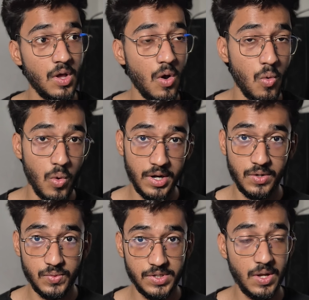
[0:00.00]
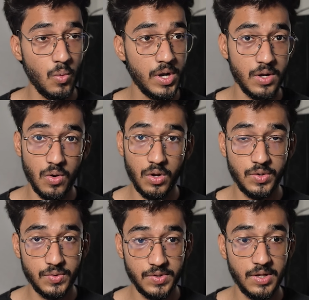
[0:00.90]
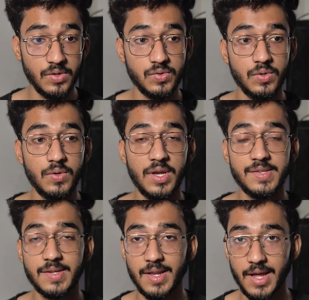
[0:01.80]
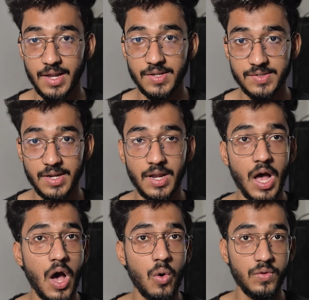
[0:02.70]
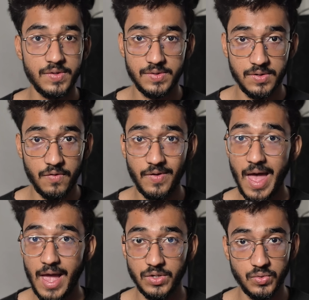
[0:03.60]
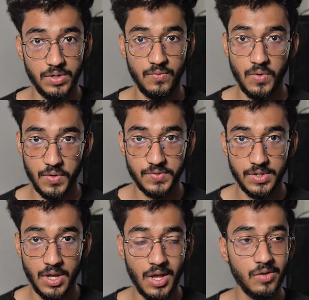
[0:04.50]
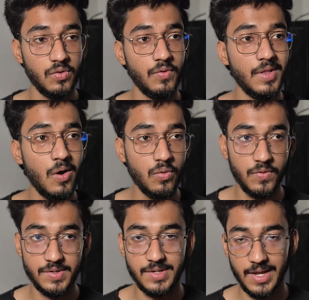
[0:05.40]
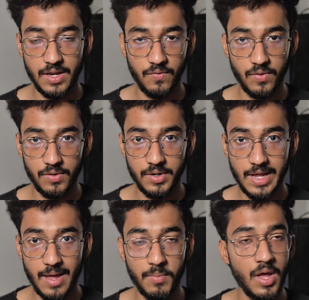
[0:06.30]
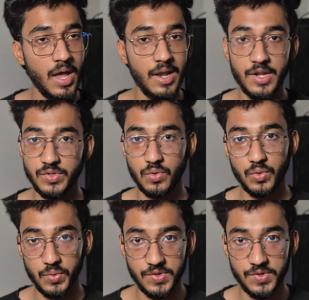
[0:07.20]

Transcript: what to say, what not to say, so you guys can understand how this stuff actually works. So without wasting any further time, let's go to the